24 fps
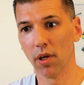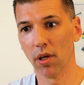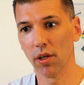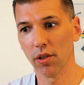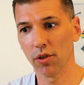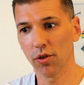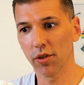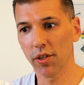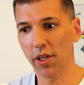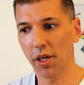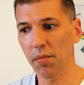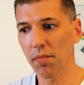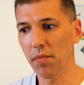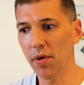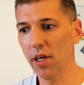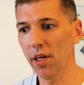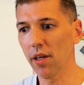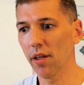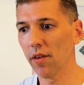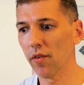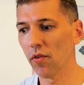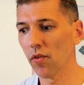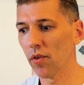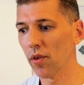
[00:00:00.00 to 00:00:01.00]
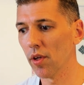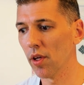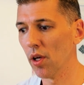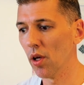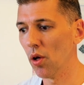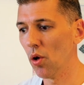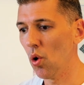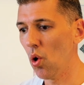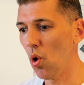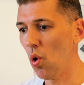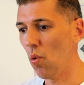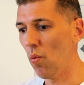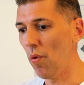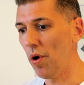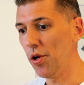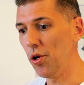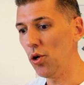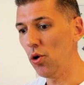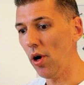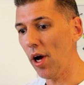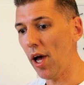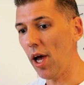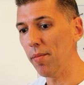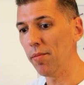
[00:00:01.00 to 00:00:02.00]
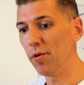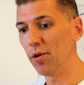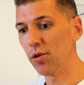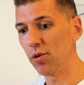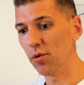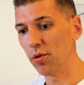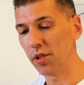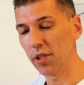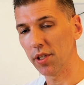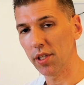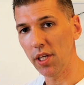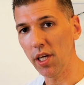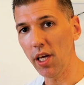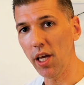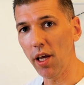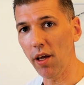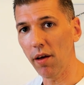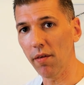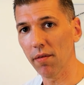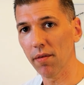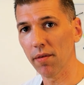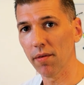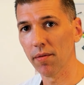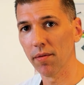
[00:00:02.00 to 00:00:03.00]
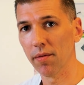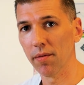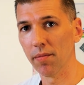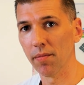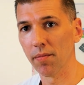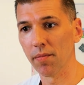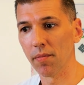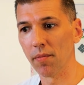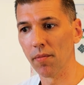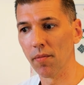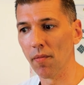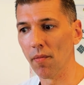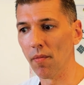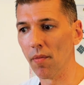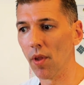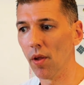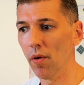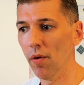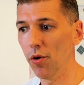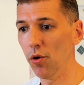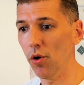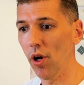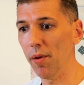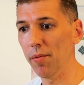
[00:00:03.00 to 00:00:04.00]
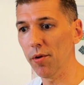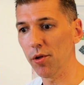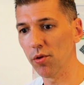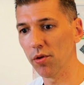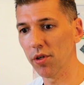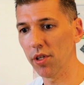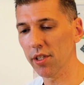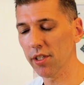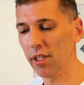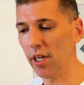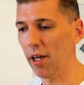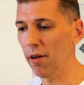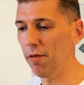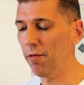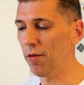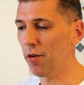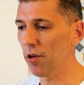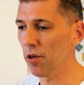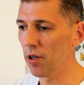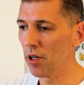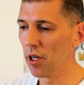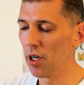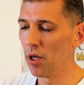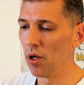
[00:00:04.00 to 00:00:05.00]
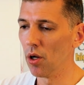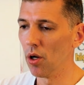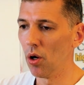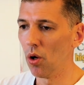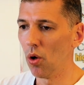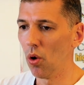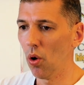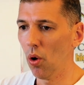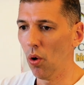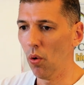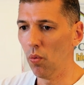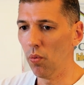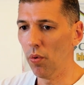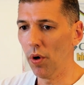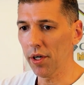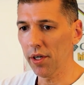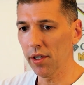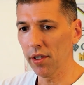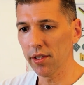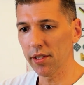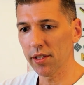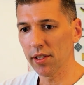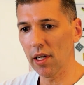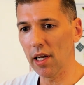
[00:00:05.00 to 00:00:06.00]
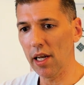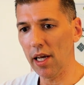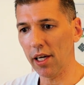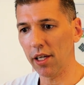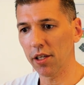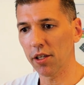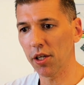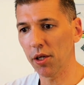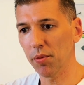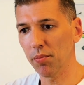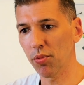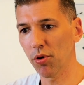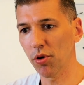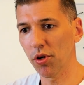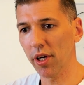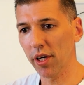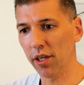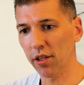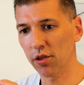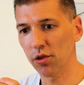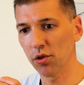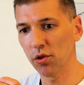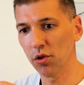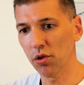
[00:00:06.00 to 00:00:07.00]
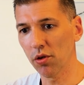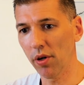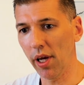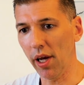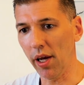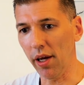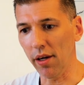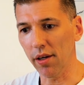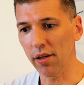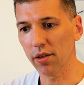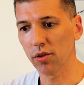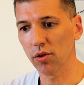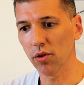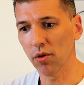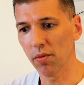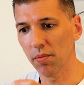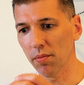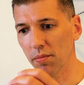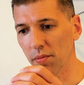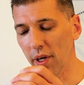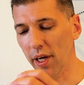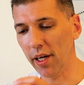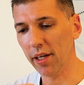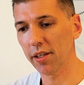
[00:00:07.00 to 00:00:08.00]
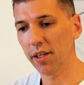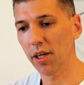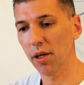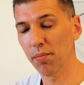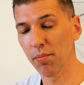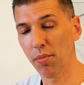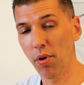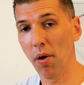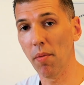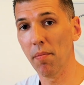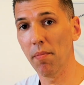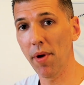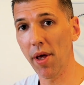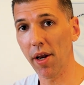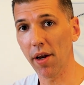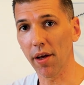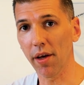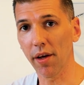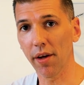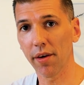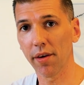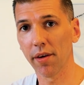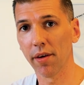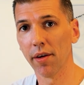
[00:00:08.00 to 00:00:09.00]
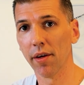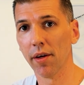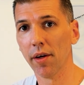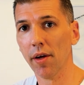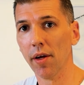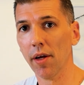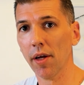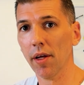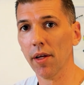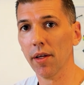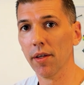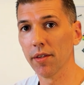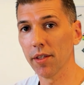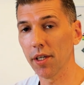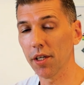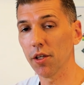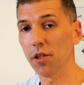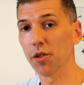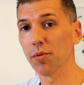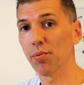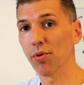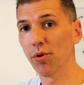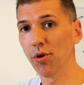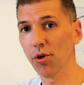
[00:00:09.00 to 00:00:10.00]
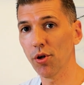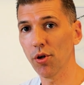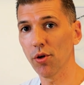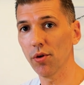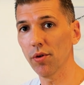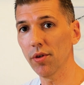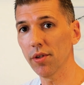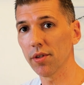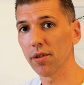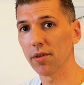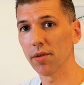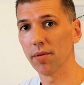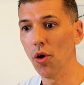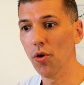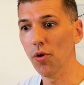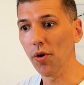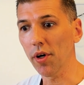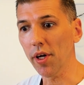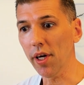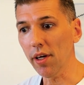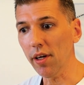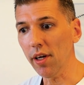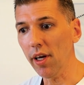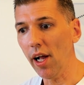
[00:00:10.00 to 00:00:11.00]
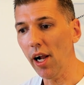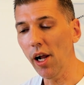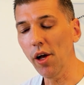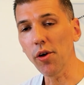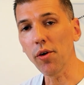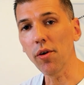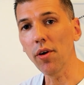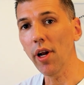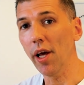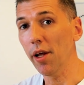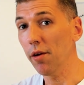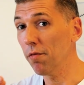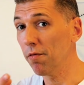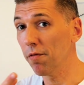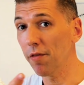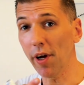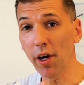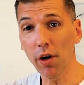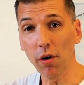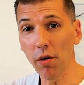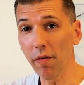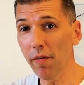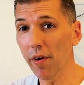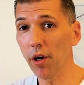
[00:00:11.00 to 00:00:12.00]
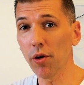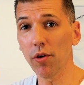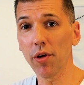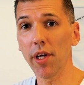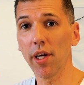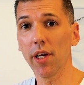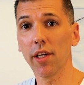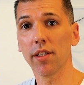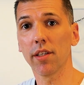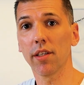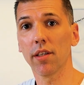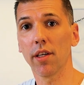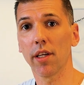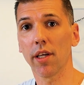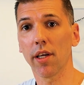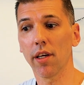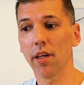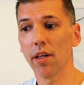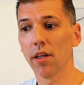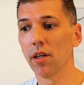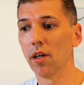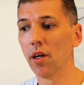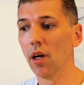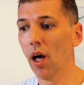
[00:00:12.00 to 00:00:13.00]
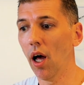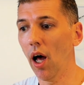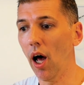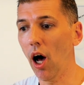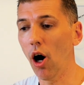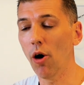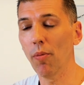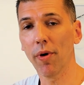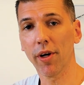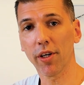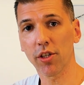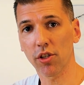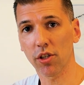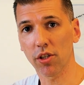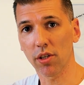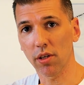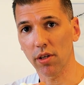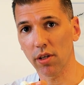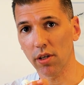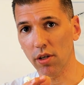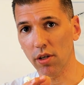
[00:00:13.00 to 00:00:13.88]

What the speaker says: So that means when you are able to see, when you are able to decipher what is the lactate production rate, so lactate per minute that is produced, you can calculate very, very easily how much